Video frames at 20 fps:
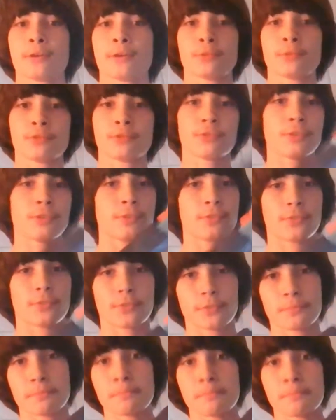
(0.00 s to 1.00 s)
which
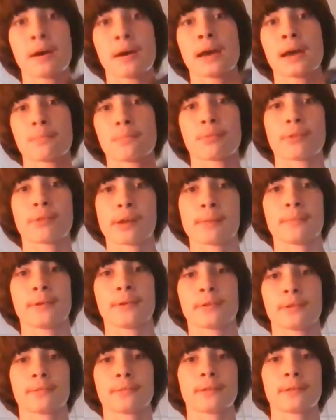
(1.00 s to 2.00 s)
is my
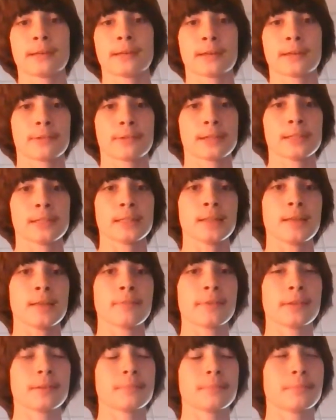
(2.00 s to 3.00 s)
primary right now and I
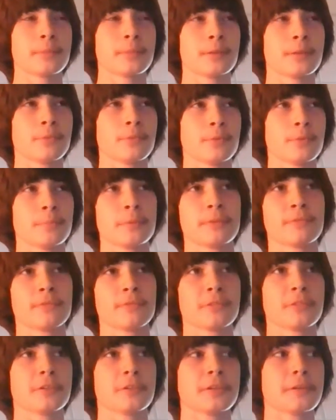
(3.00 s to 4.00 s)
love it, but it won't be
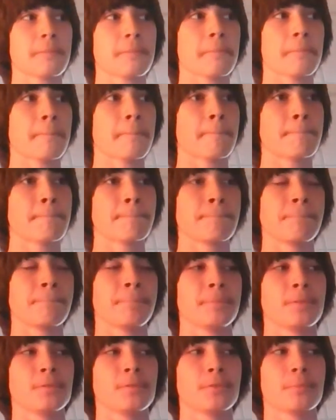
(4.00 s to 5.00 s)
for long.
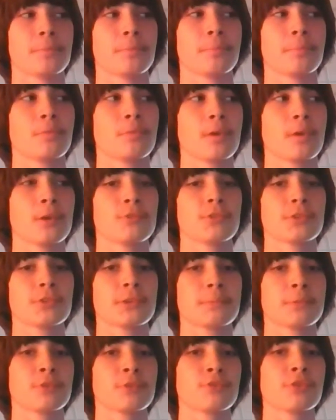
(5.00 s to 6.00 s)
It's a project
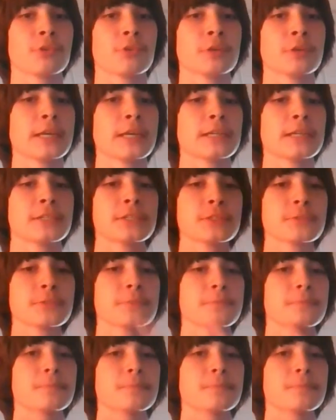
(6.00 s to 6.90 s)
I'm going to showcase soon.